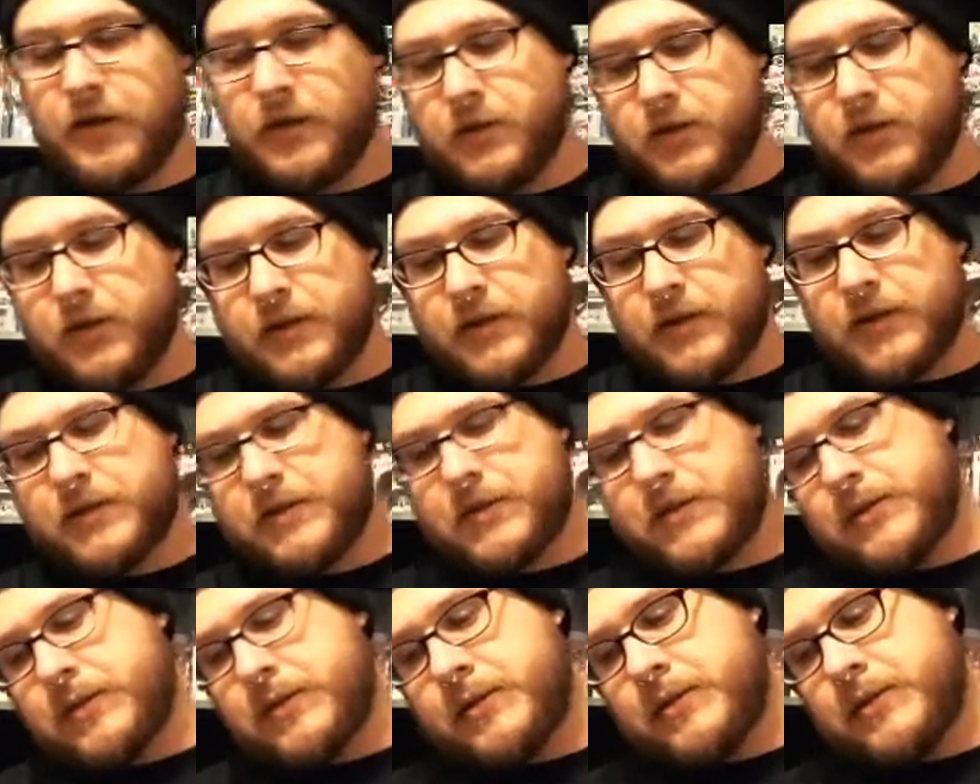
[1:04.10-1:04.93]
and it
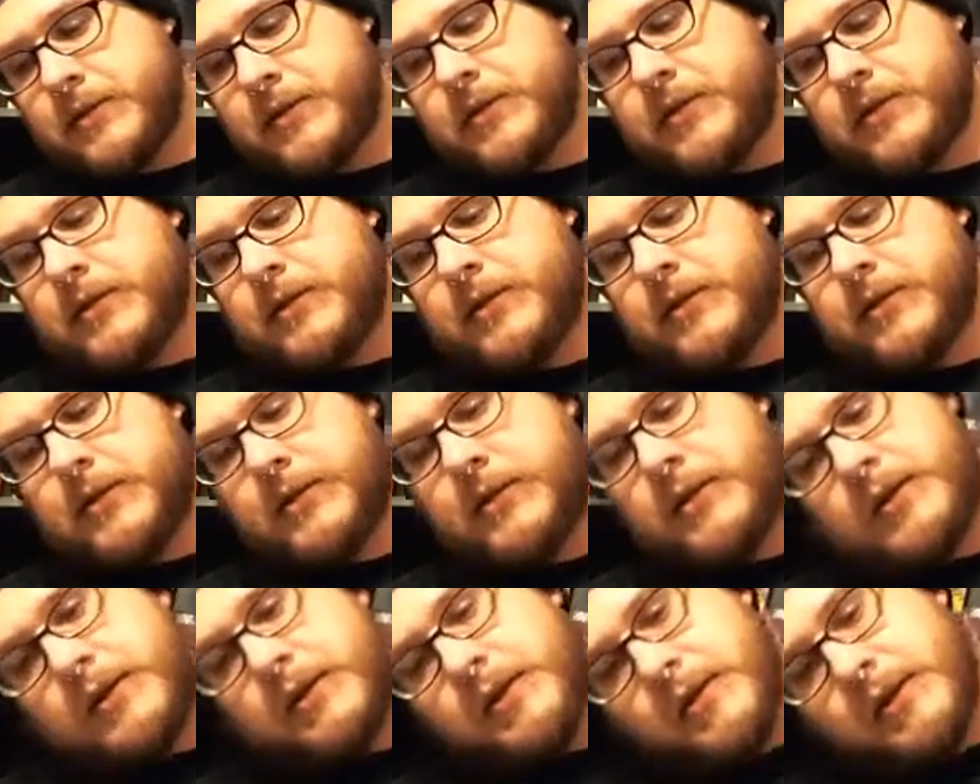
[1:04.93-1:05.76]
looks
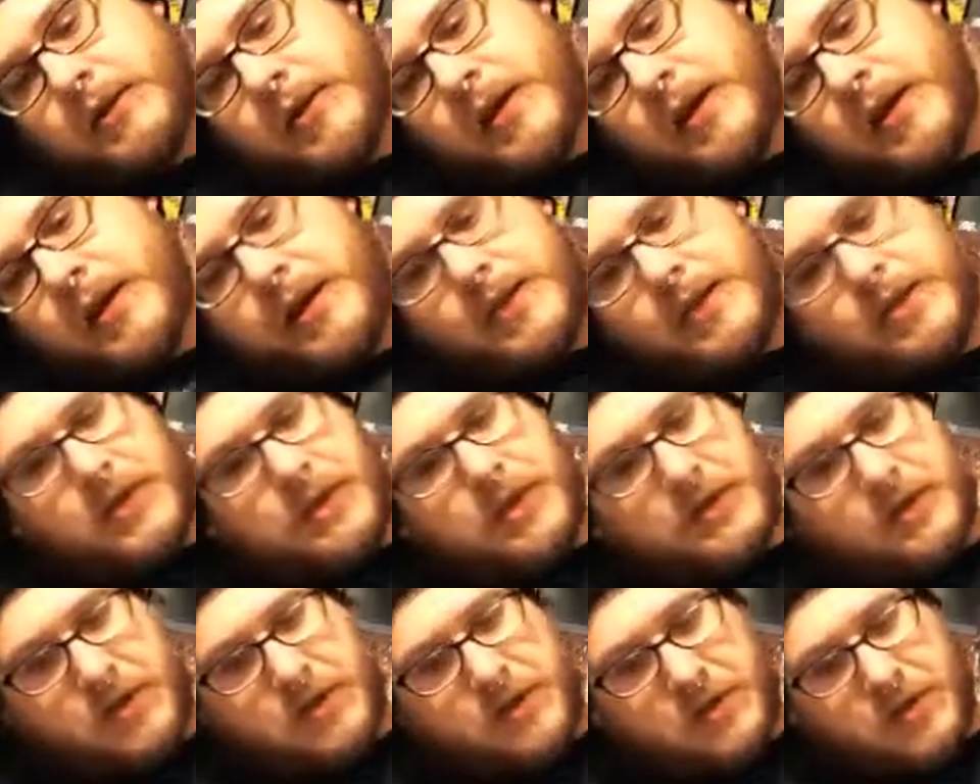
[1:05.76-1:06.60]
like
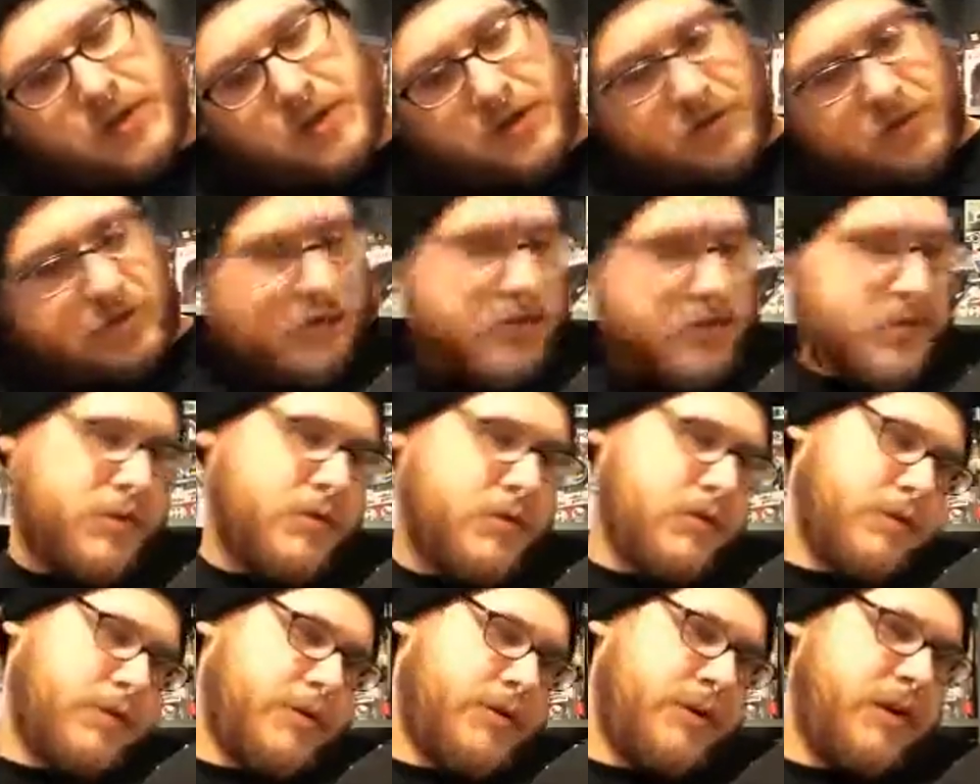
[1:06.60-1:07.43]
they did
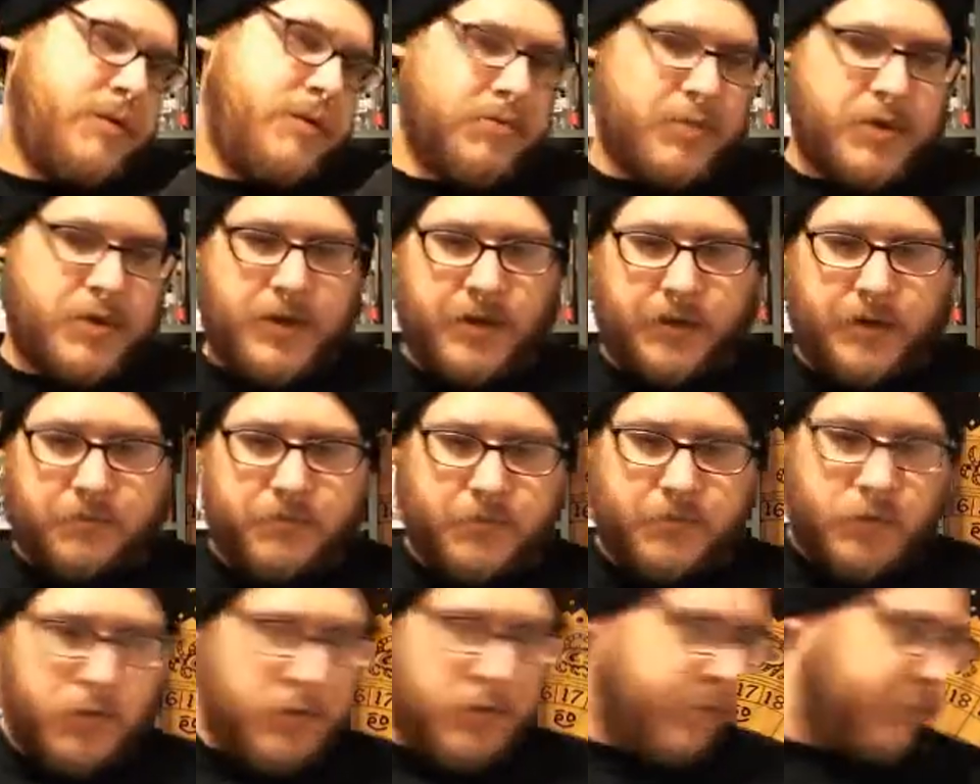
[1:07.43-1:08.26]
another theme thing.
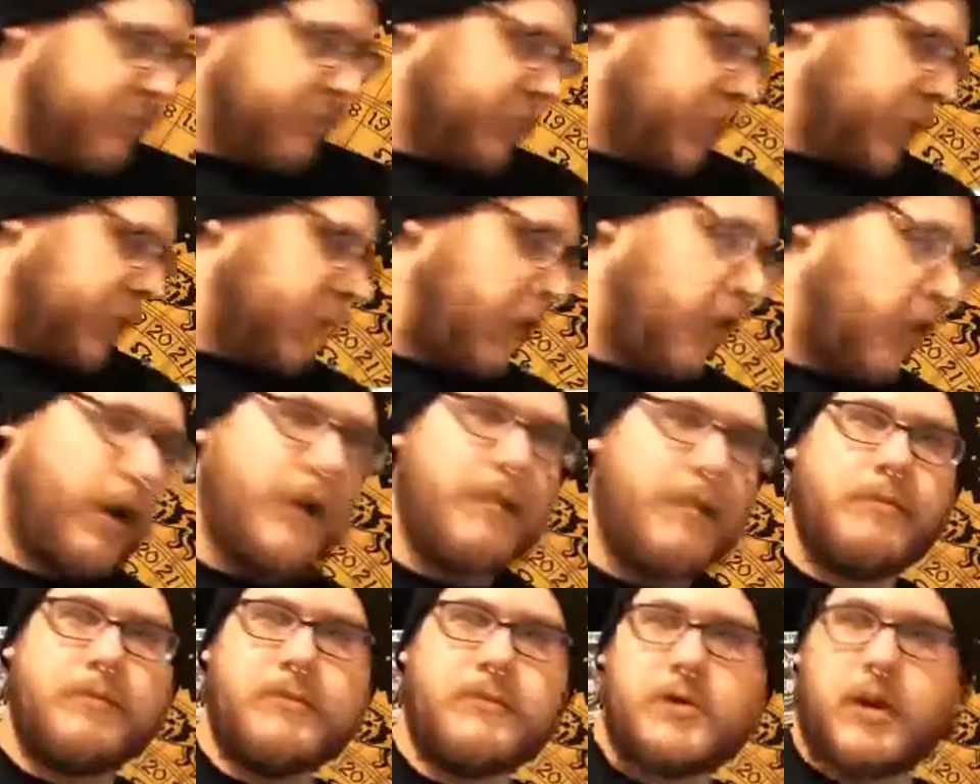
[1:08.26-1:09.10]
Cool. All
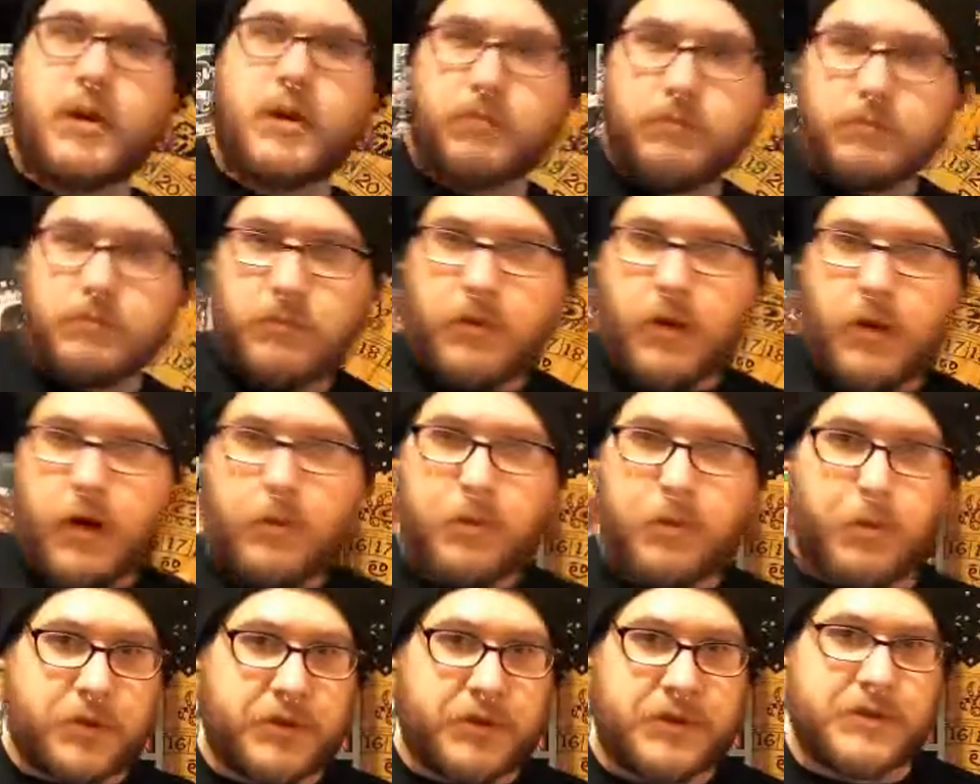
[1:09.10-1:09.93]
right, so
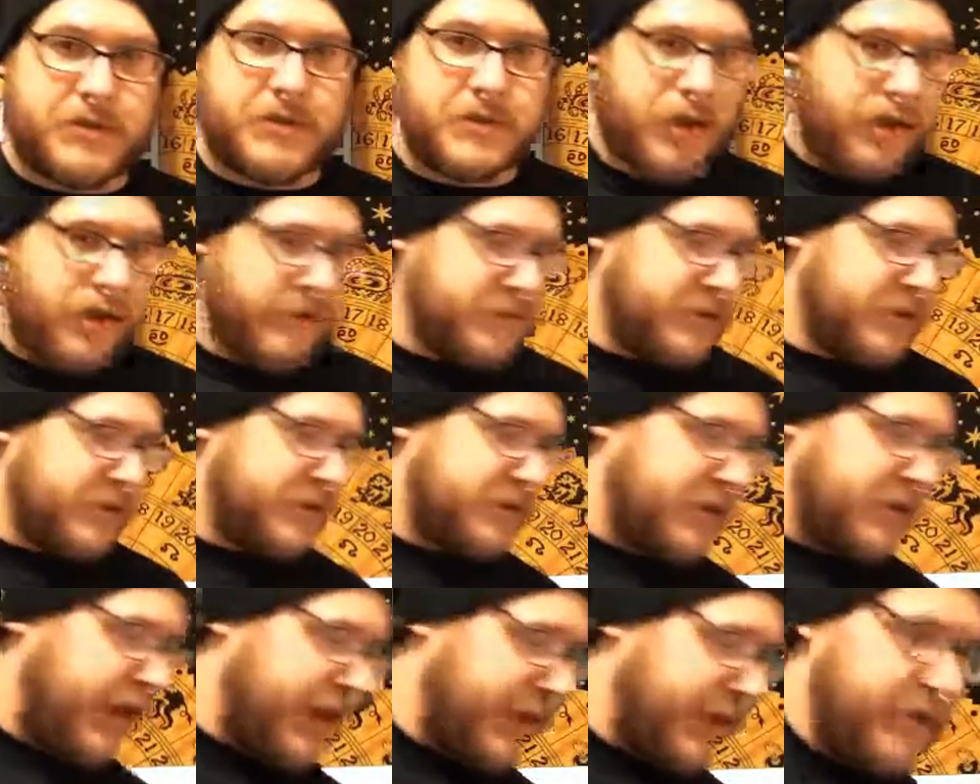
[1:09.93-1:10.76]
I'll put this off to the
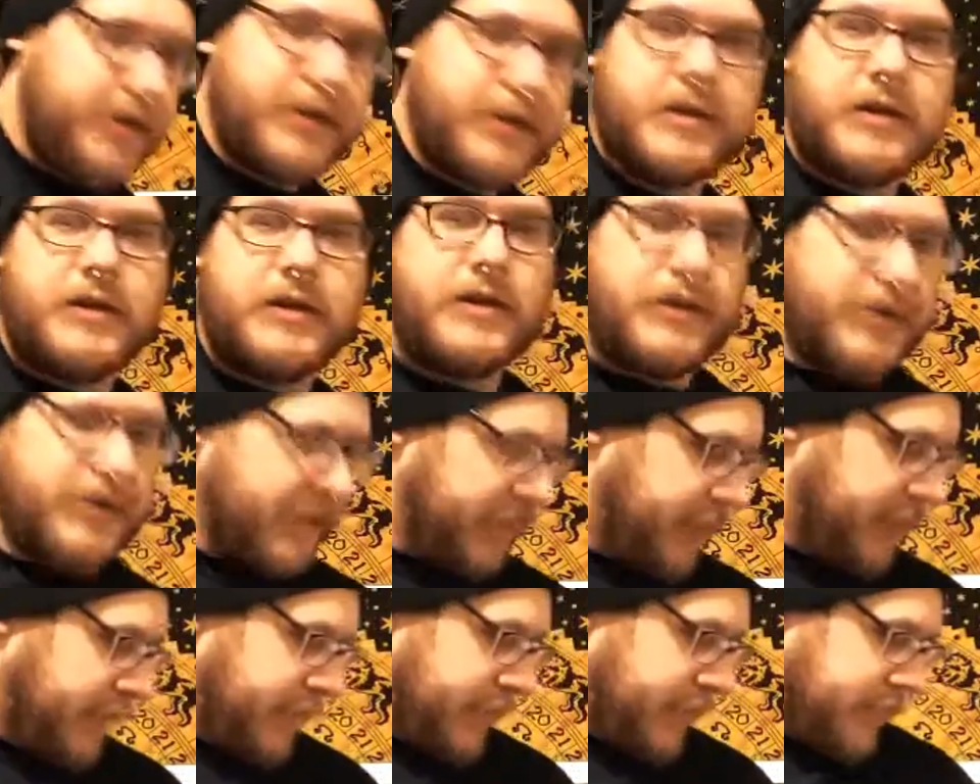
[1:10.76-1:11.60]
side here
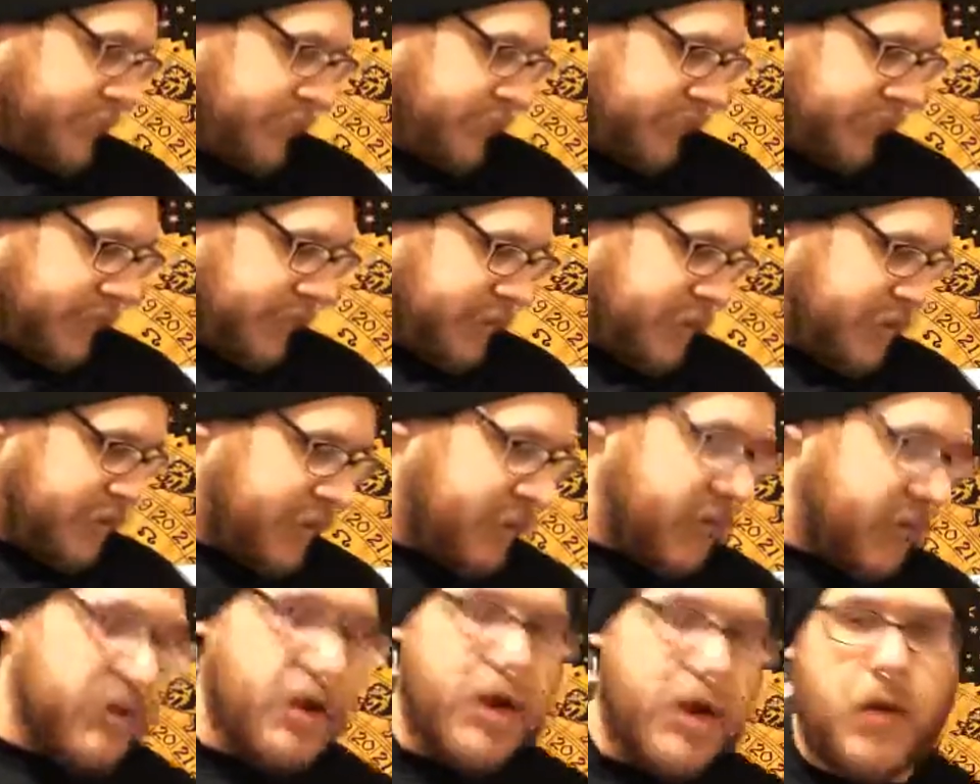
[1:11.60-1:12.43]
and reach
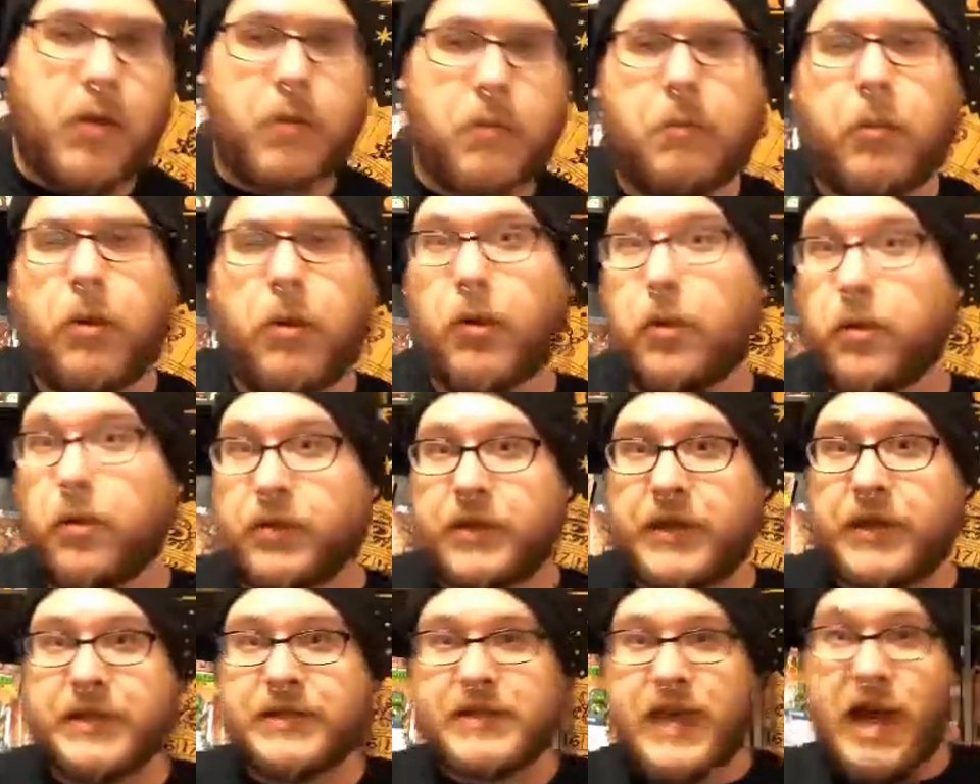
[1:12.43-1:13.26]
in and pull
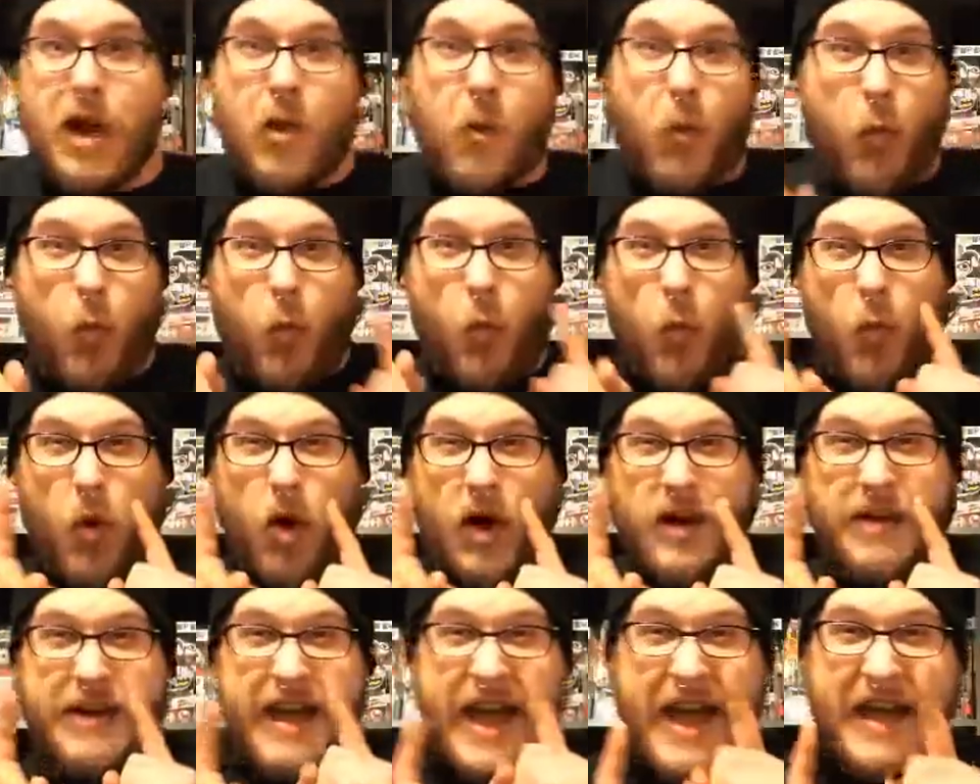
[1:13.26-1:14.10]
things out
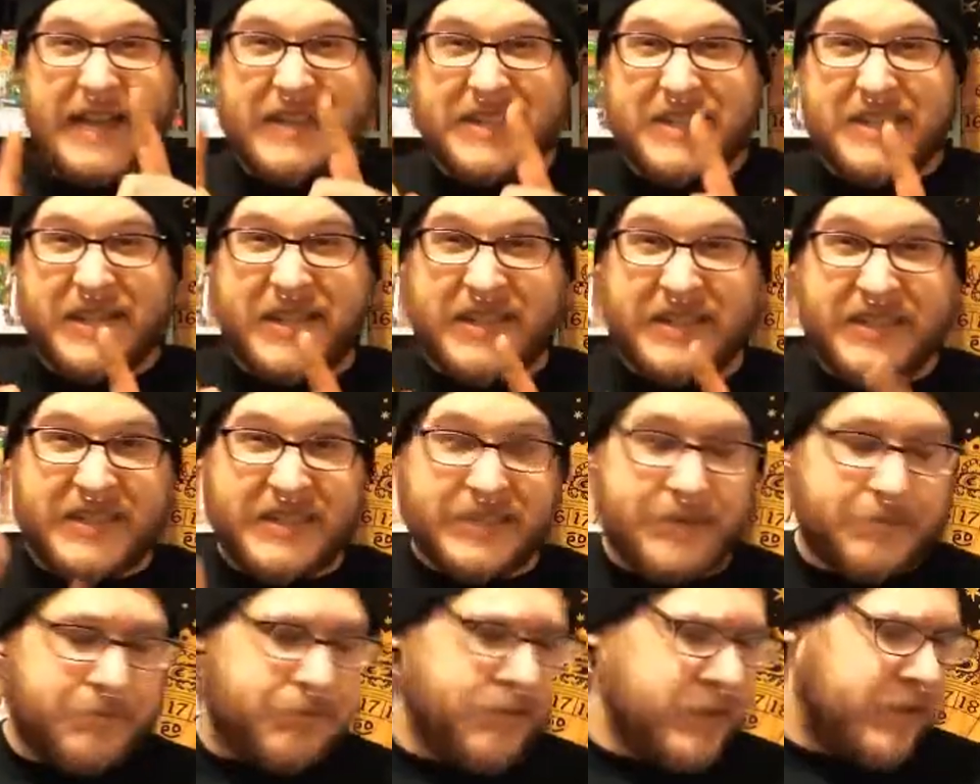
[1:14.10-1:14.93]
one at a
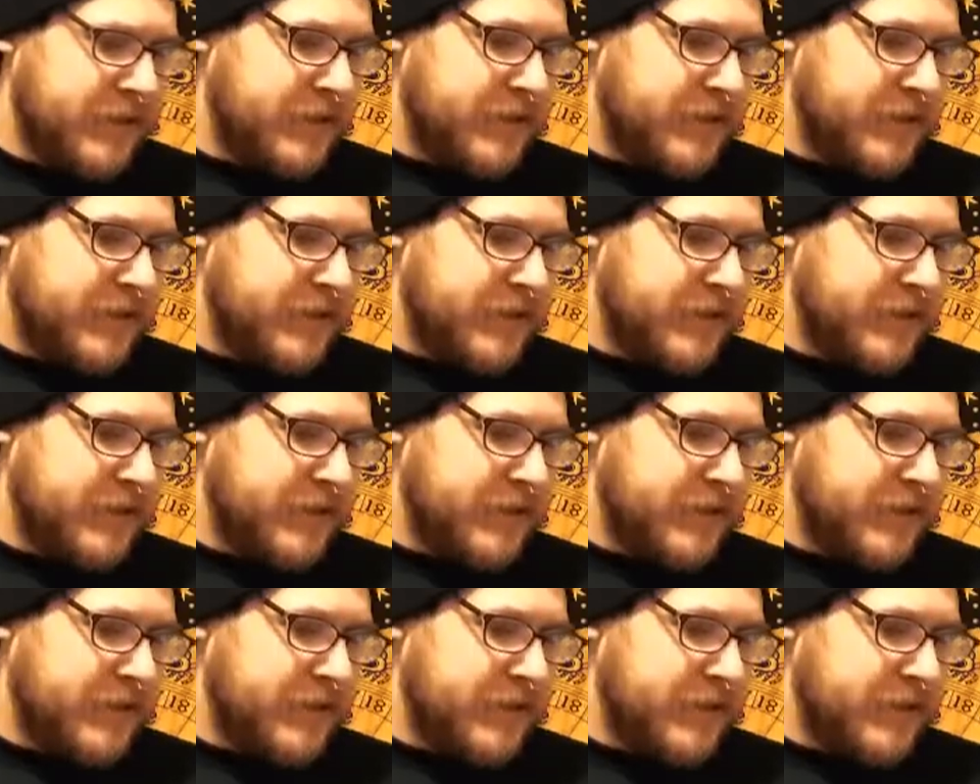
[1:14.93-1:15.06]
time.